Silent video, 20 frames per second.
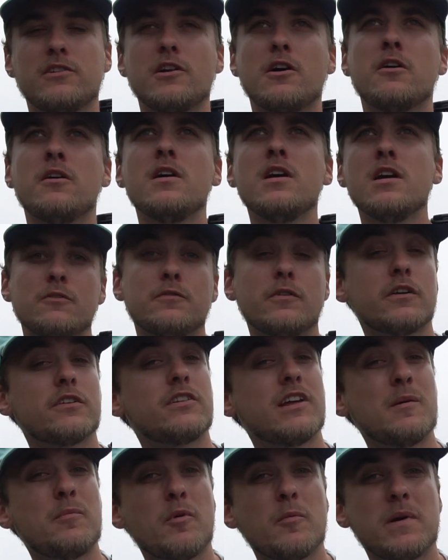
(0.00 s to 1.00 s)
You know, for
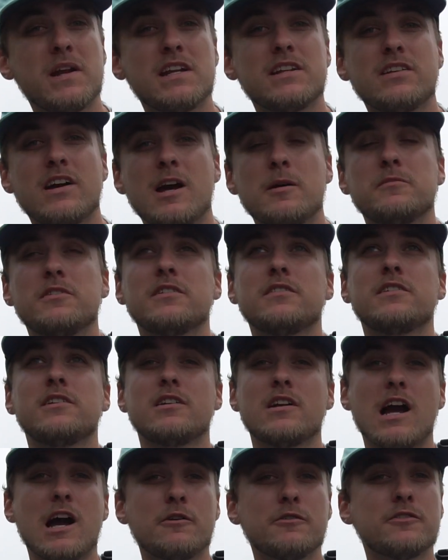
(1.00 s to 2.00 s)
example, many times this
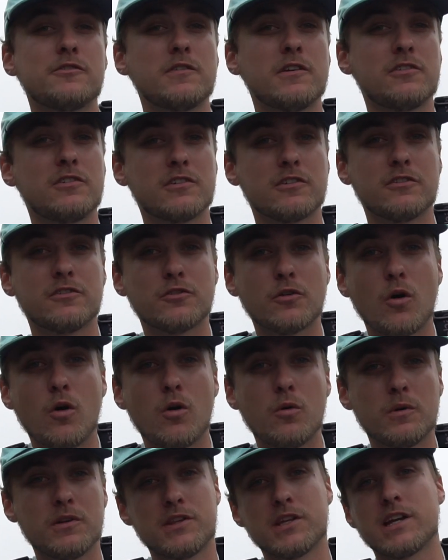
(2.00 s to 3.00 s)
year I was fishing a
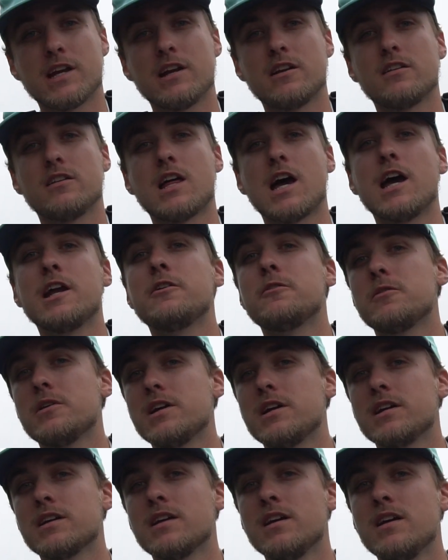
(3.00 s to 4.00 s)
shoal with a Carolina
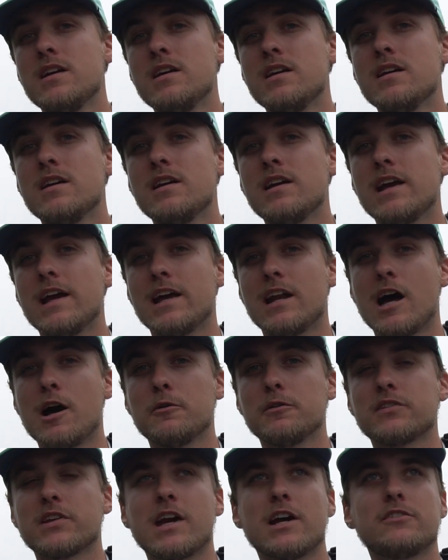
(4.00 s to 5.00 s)
rig and I
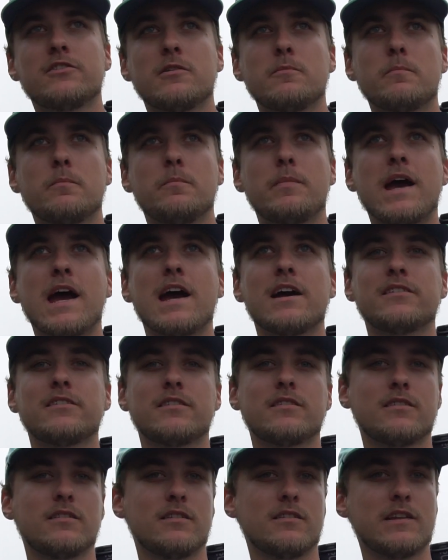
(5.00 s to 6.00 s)
was catching
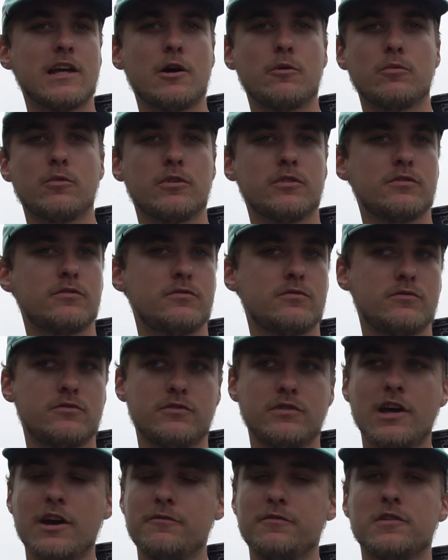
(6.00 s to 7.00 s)
bass that were
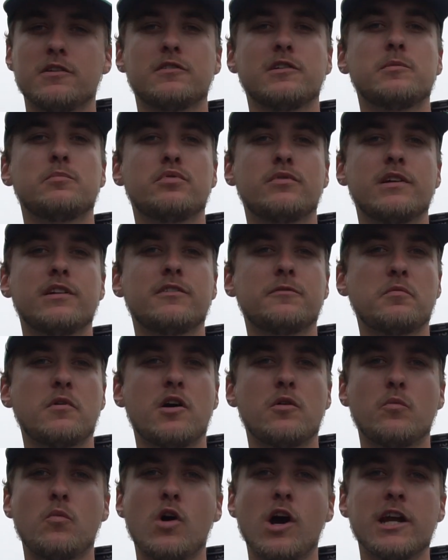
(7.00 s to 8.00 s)
definitely
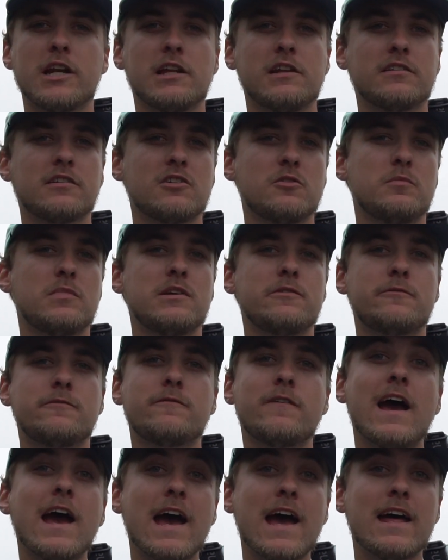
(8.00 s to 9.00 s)
pre-spawn, white as could be,
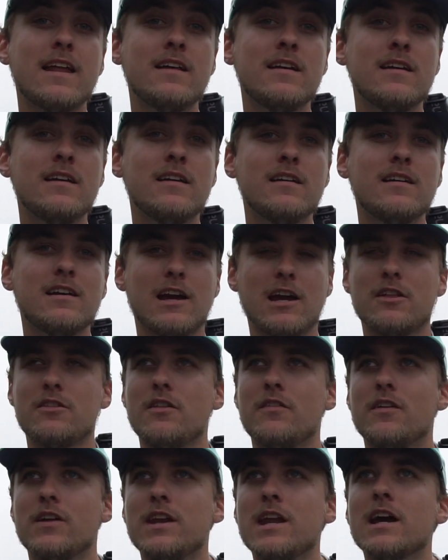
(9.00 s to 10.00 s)
fat, and
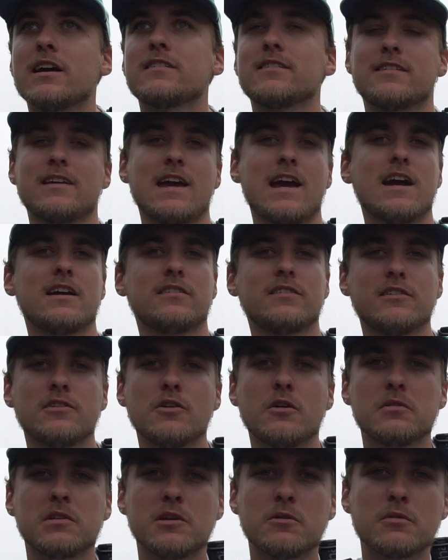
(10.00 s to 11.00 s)
then the next cast, you
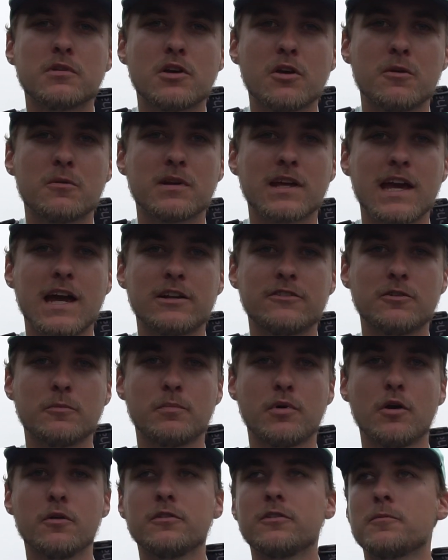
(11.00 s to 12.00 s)
know, you would go and catch a
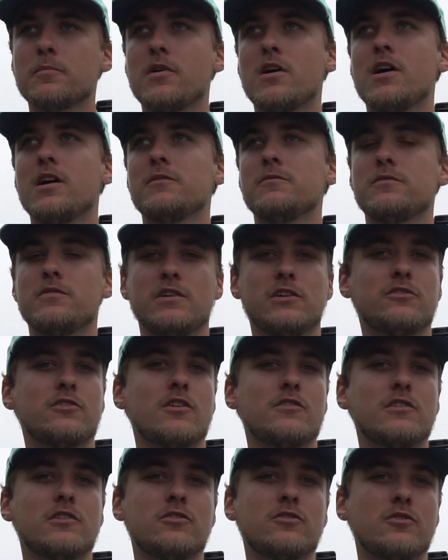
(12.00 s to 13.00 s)
post-spawn fish
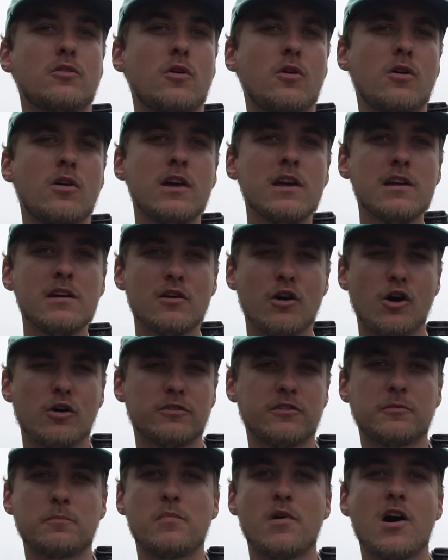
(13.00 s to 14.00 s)
on this shoal, all
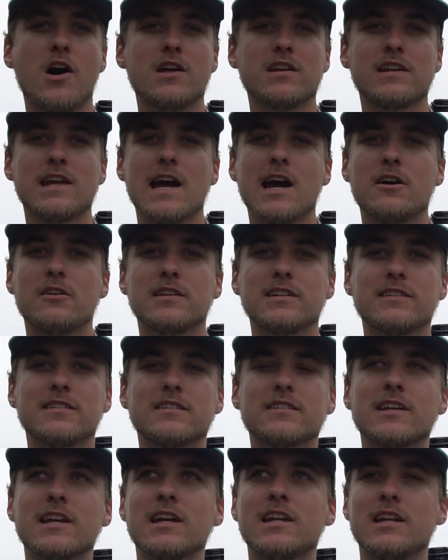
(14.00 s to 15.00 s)
spawned out and
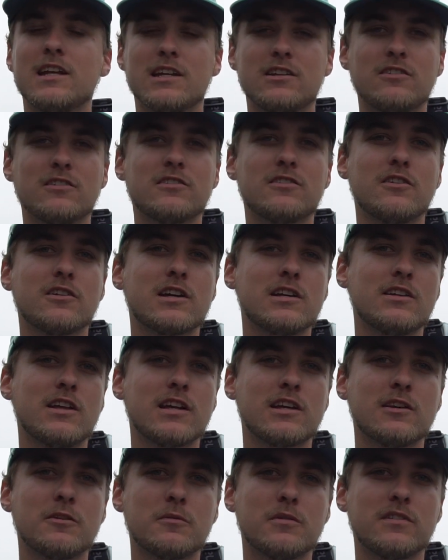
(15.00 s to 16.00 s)
skinny and just looking
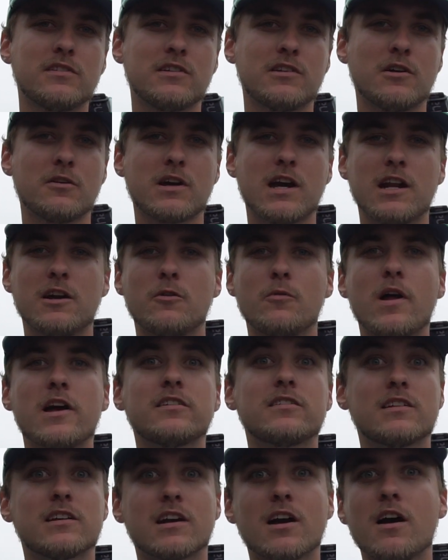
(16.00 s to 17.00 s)
like it was, you know, kind of
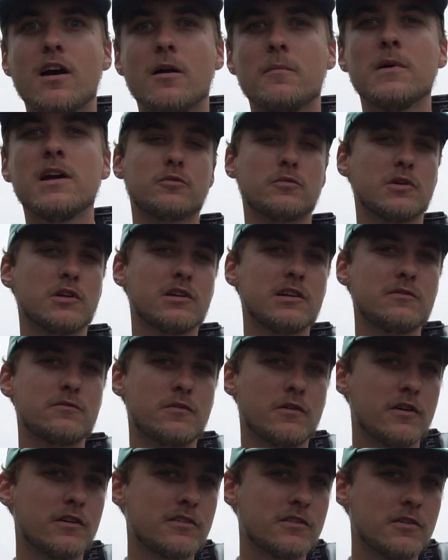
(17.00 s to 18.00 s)
resting up. It's really
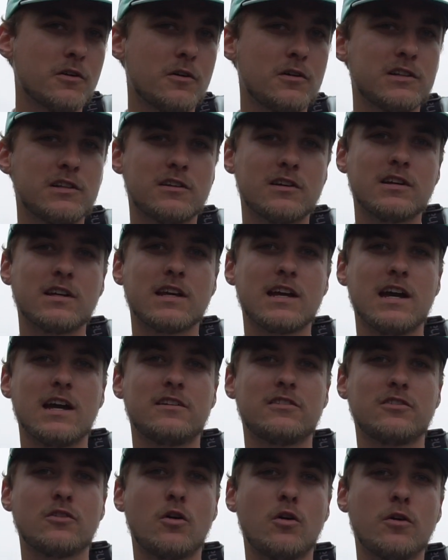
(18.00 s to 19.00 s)
versatile. You're gonna
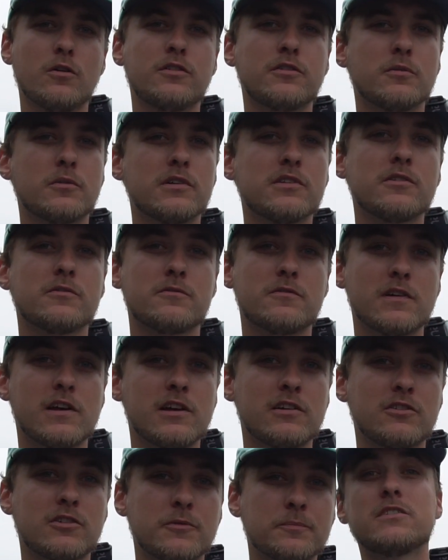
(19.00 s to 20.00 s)
catch all sorts of
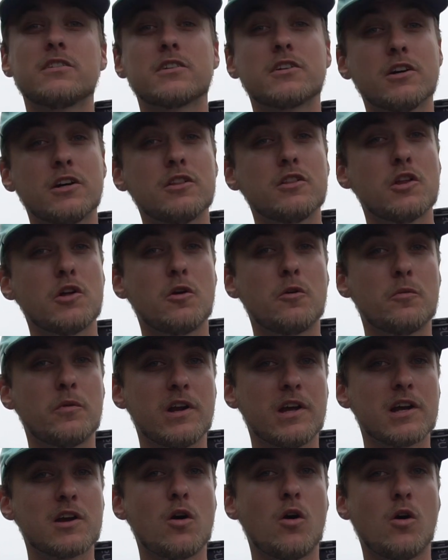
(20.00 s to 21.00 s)
fish. It's a good little
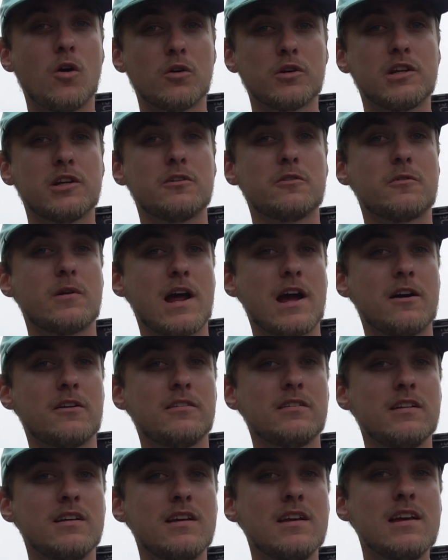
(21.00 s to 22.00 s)
rig all year round.